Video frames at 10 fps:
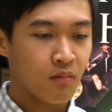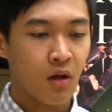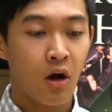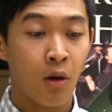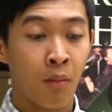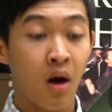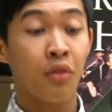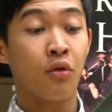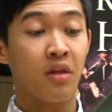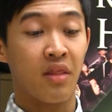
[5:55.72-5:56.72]

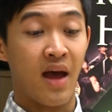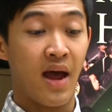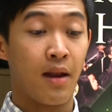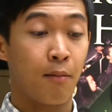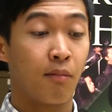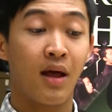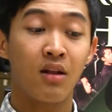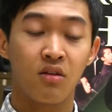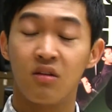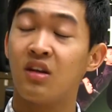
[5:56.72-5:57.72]
Other than that,
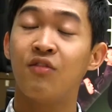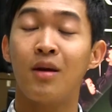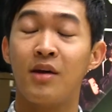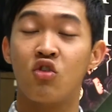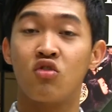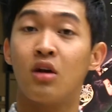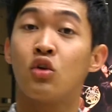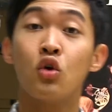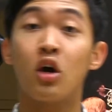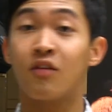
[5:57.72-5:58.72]
E flat major is not
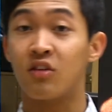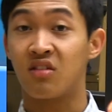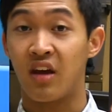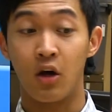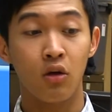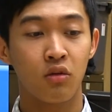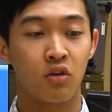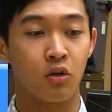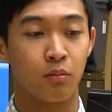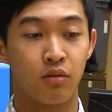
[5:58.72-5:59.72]
too hard of a scale.
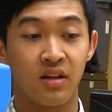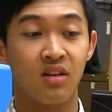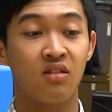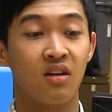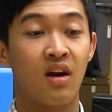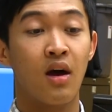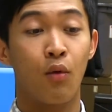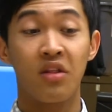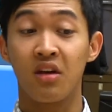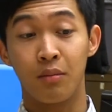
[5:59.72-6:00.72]
So please,
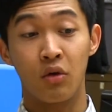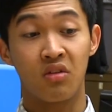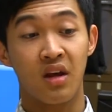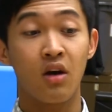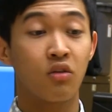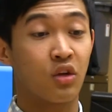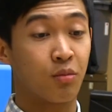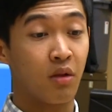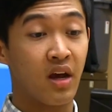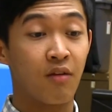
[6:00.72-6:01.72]
one thing about scales is
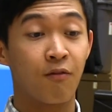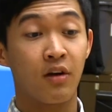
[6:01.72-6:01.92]
play it